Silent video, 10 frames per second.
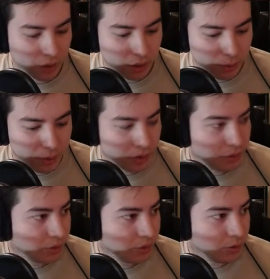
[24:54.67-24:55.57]
Limited,
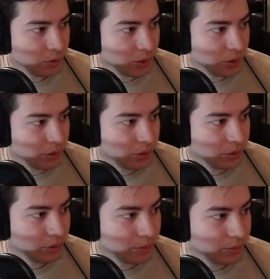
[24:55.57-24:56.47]
it's a 1.
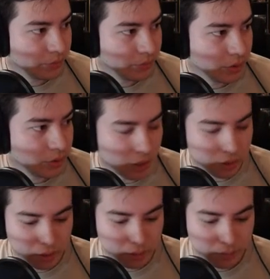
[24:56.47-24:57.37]
Take
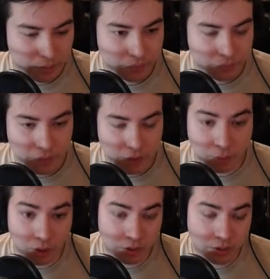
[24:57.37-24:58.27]
2, it's
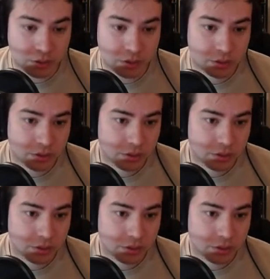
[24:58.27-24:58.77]
bronze.